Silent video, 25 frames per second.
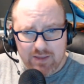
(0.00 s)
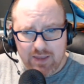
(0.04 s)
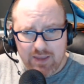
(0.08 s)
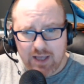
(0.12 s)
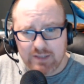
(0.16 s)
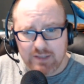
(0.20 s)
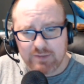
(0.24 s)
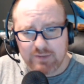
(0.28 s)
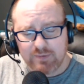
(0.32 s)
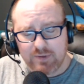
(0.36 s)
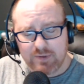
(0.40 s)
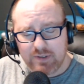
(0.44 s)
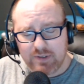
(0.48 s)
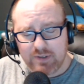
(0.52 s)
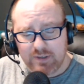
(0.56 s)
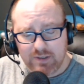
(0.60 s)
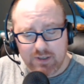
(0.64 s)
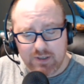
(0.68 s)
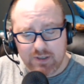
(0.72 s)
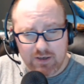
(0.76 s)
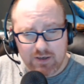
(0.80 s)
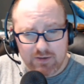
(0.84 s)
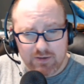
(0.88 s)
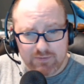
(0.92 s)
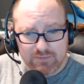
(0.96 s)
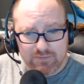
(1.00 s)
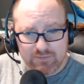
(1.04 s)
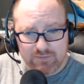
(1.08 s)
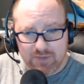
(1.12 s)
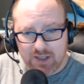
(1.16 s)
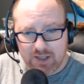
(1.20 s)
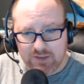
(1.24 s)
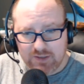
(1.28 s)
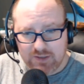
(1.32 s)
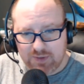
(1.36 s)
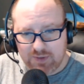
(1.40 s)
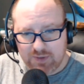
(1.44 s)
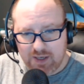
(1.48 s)
that's what you know.
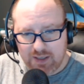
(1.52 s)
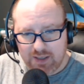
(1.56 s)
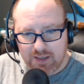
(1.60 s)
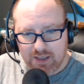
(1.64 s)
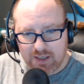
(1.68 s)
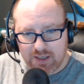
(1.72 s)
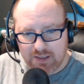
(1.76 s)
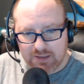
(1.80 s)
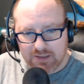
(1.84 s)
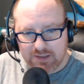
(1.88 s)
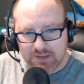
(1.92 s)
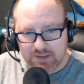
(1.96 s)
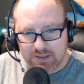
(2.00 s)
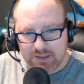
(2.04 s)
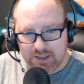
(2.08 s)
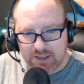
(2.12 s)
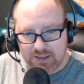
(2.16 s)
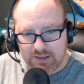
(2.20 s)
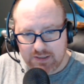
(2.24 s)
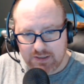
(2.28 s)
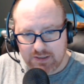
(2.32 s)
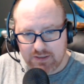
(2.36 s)
That's what I'd like to see.